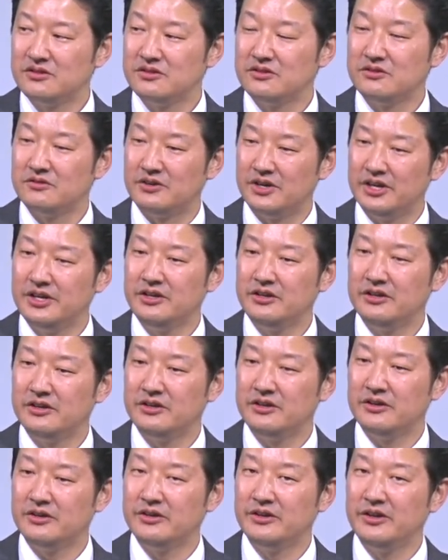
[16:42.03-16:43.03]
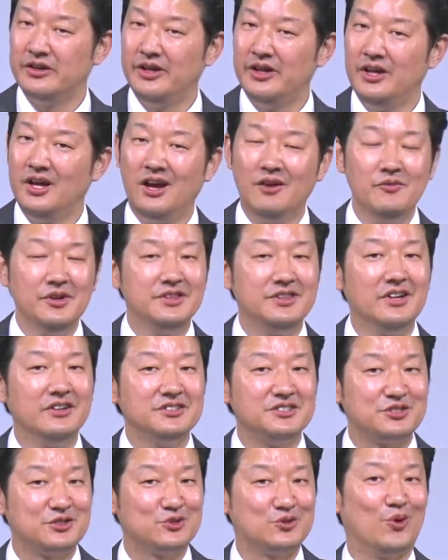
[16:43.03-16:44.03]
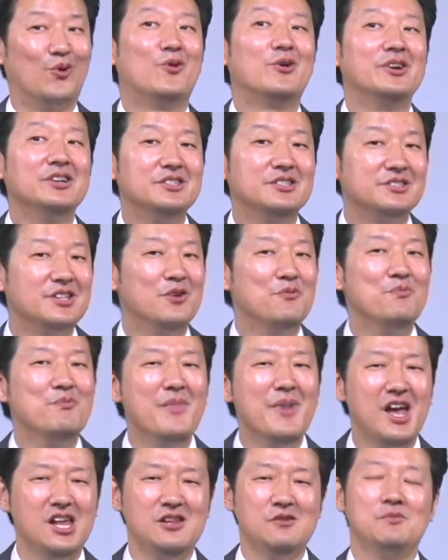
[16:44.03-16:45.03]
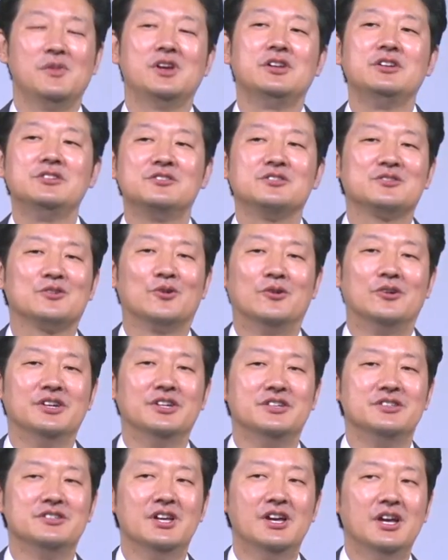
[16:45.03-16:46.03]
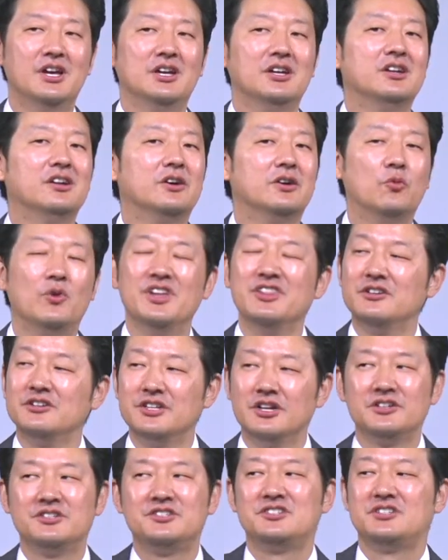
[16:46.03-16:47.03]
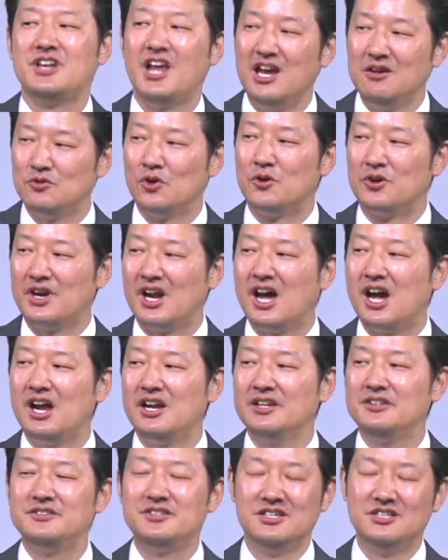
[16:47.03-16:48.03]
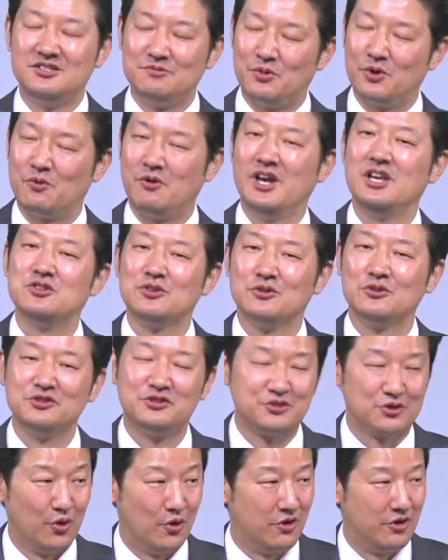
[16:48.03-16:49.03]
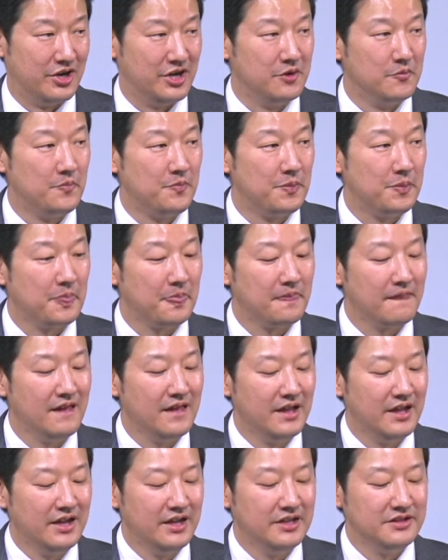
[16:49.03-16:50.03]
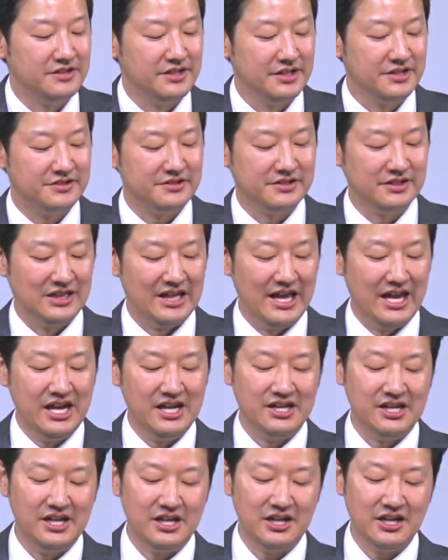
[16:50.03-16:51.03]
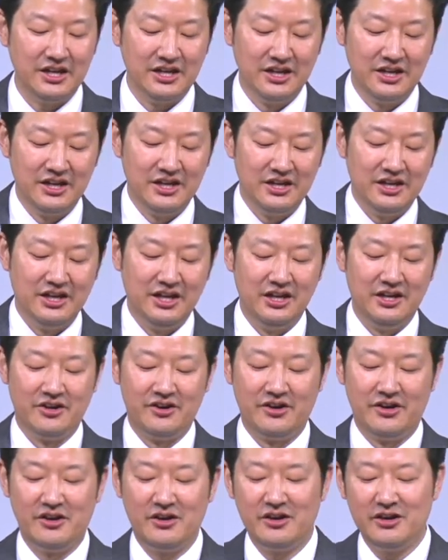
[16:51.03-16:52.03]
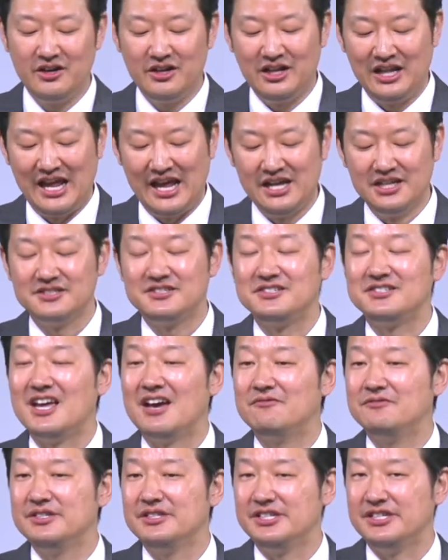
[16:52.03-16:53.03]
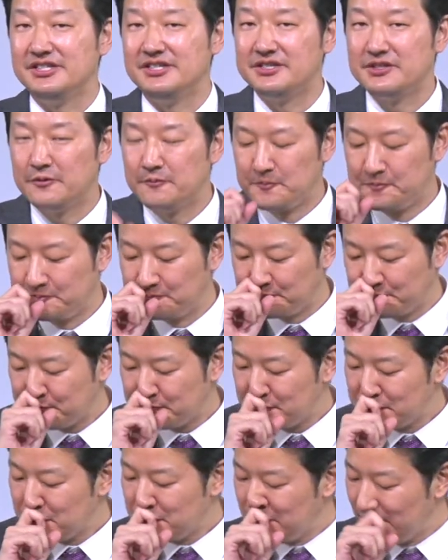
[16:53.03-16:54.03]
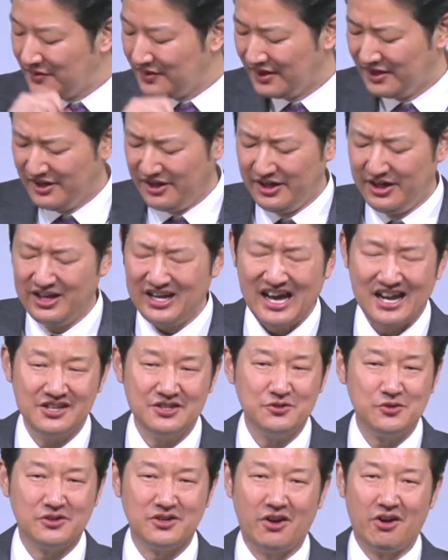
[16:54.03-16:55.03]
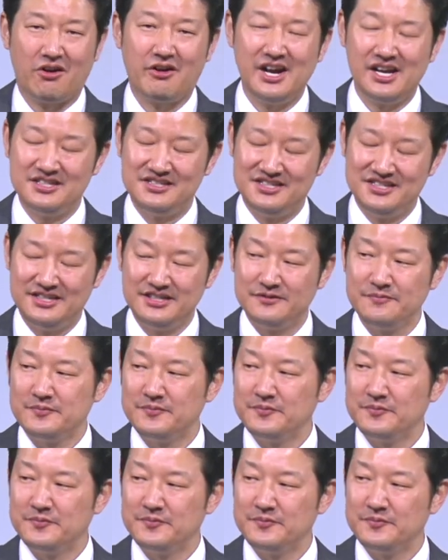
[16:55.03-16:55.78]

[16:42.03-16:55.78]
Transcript: right? I mean, there's stories. There are many, many stories. Whether they're saved or not, it's an inspirational story. Right. This lady in her late 70s got into a car accident,